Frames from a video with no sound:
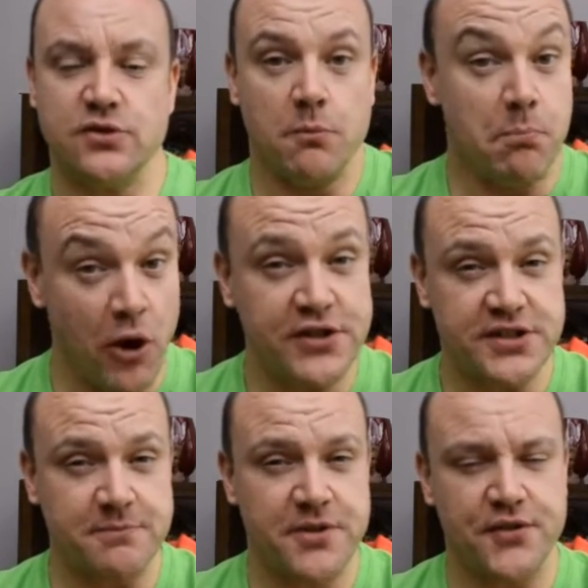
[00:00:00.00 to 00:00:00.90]
or
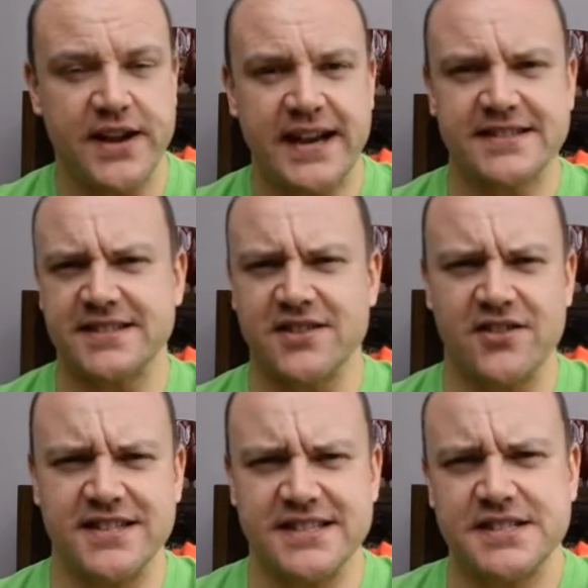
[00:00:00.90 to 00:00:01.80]
bottom 3
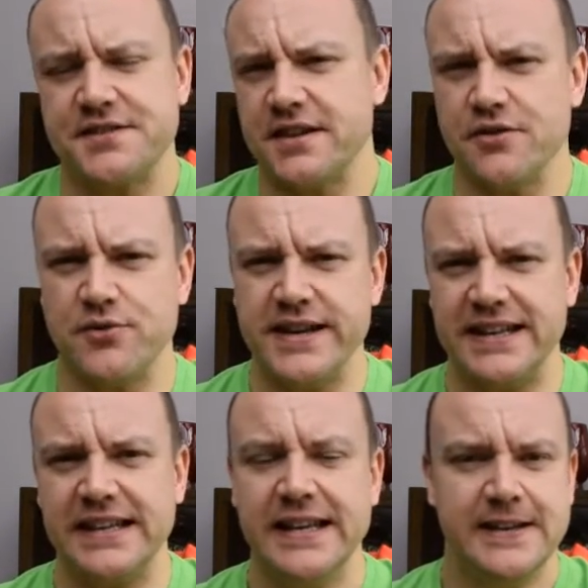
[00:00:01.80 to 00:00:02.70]
exercises,
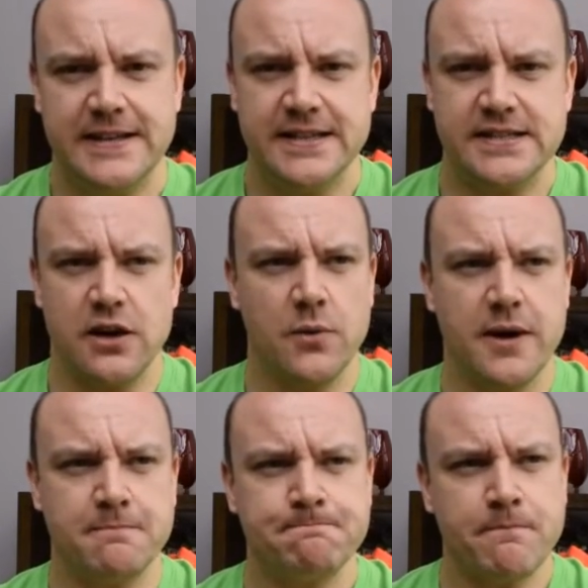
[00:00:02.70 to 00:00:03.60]
really. So
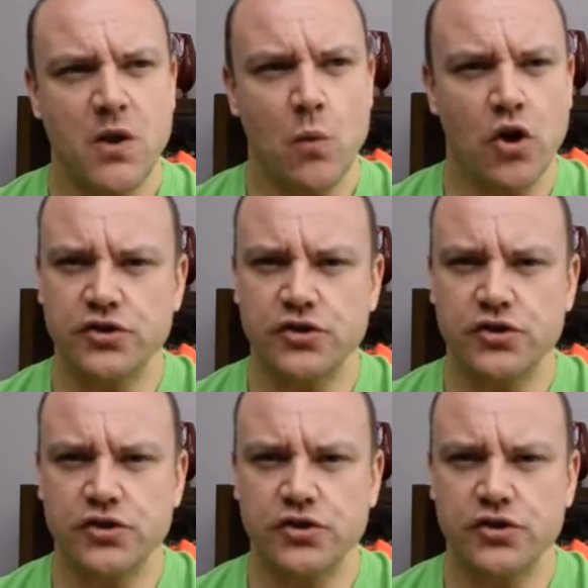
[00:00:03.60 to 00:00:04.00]
what I'll